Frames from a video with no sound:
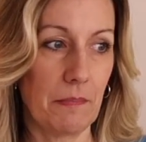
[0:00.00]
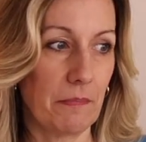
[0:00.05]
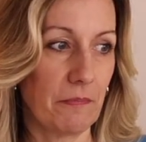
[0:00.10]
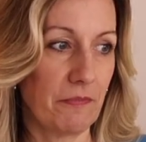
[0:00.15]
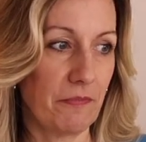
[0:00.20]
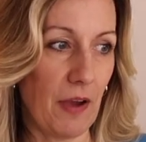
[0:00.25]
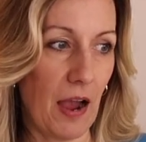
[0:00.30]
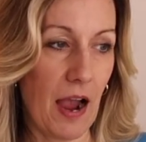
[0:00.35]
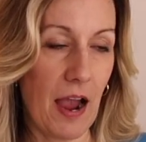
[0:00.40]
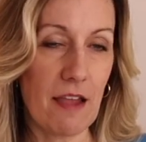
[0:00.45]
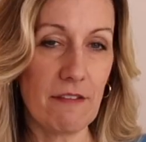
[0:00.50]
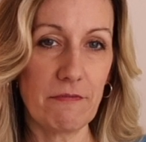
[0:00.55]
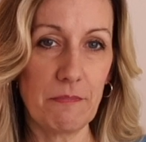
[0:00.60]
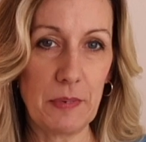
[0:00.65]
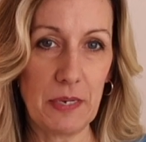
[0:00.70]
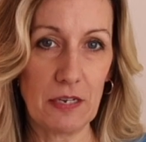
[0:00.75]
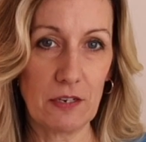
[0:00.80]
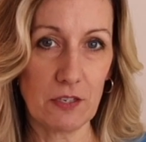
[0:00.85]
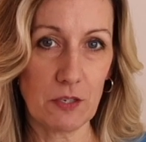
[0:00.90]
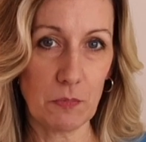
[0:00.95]
5
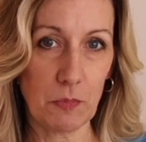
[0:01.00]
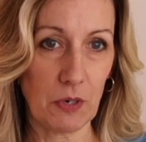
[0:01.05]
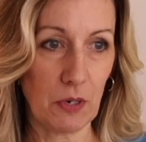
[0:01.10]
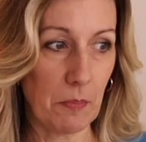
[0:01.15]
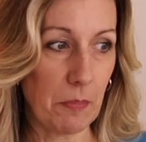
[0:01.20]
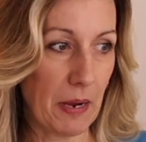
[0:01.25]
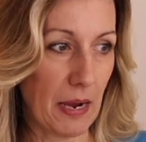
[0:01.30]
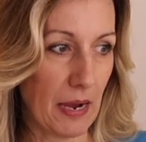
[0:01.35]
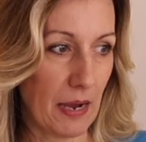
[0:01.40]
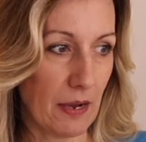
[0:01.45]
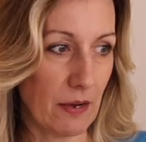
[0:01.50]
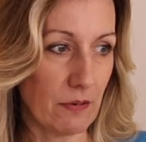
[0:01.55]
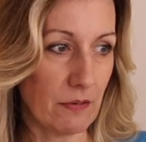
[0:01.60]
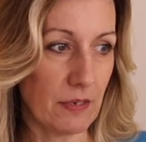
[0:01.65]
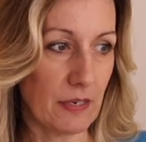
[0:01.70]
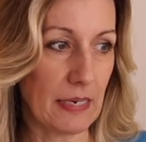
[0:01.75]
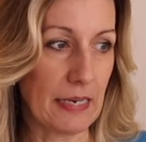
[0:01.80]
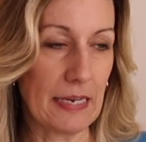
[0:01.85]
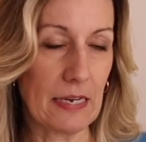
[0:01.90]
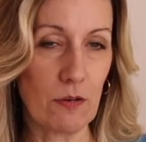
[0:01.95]
meals per
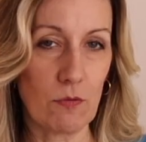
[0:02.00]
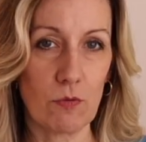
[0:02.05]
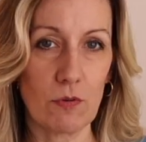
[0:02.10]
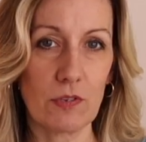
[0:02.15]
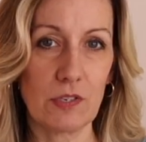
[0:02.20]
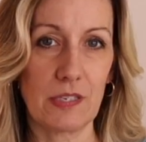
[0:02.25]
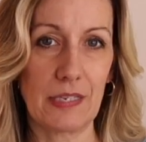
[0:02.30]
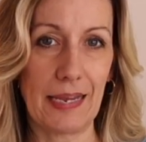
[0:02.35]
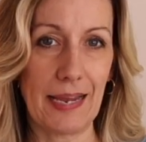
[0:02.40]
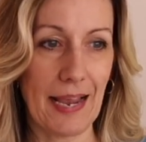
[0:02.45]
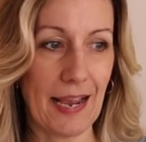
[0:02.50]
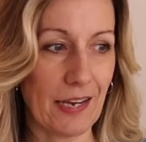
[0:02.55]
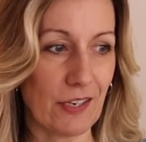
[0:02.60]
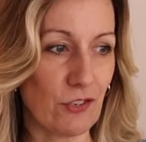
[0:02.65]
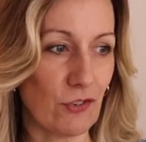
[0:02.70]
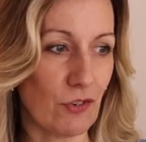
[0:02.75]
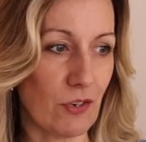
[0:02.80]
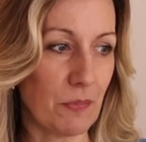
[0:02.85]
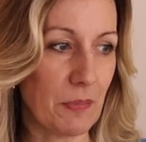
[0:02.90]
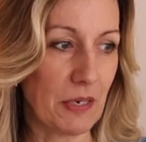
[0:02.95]
pound equals the
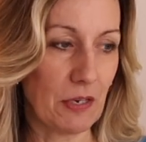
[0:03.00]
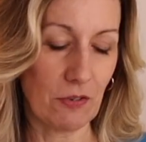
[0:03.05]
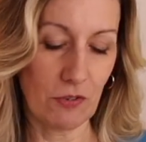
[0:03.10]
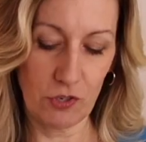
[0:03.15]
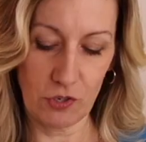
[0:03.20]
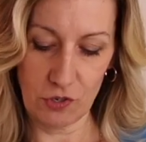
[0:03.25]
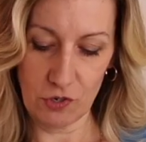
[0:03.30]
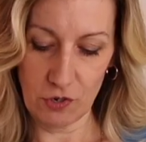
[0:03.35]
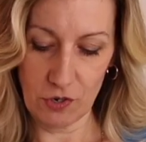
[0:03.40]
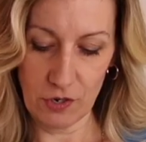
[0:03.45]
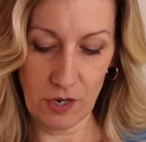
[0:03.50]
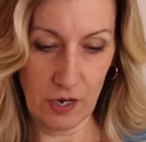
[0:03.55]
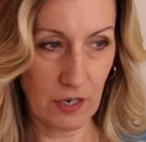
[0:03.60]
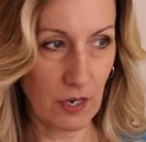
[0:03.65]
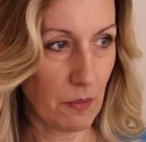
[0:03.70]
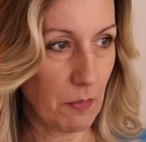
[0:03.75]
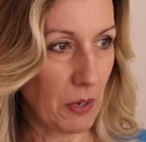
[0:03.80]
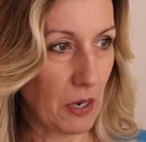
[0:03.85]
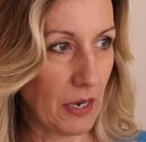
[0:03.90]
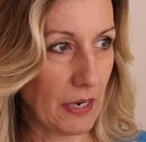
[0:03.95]
extra meals stored on
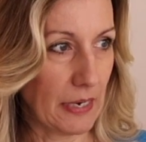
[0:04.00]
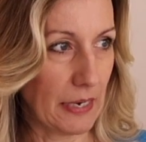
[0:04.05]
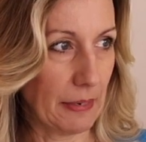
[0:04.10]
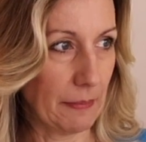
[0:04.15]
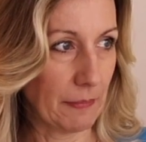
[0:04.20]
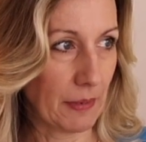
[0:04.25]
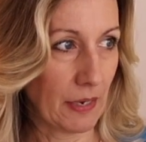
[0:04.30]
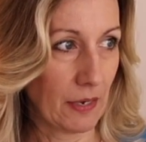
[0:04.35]
your body.